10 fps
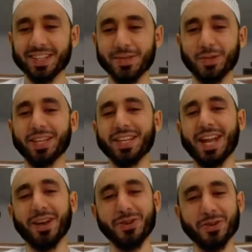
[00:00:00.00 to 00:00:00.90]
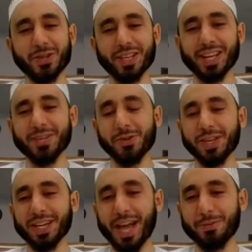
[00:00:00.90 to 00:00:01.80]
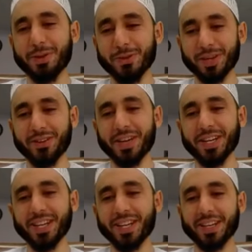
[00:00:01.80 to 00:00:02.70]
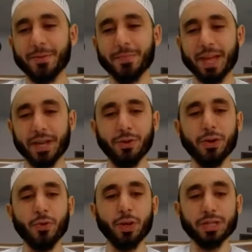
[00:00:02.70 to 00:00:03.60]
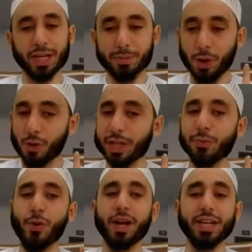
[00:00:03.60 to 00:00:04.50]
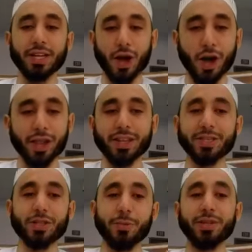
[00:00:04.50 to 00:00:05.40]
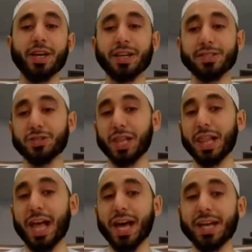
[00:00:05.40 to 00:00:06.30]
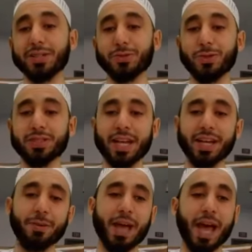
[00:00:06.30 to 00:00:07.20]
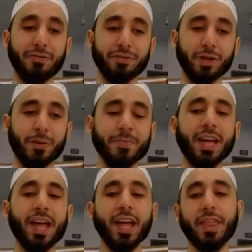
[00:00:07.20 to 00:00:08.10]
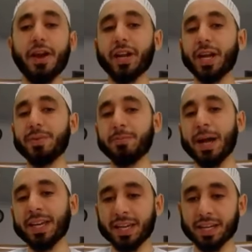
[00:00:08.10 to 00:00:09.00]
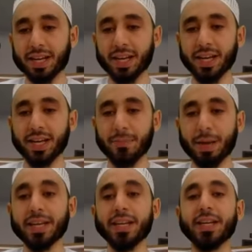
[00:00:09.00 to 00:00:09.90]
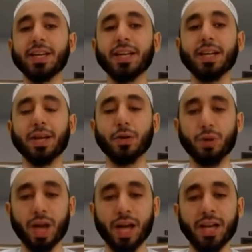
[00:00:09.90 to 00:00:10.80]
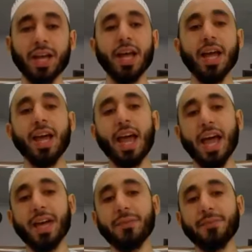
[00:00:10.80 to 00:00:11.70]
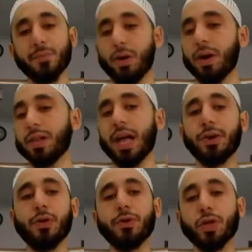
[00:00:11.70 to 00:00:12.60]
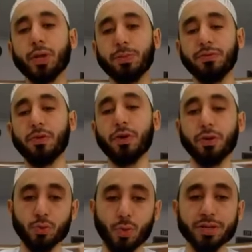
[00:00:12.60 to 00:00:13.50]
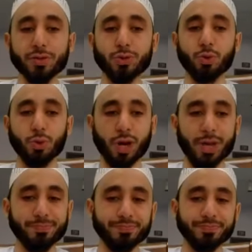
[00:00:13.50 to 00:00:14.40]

You can now, here you can comment, you can write. Anyone know? It's going to be only one in all of this Ramadan, because there's a lot of surahs that come after that are going to be Meccan Quran, and a lot of what we took before. There's one surah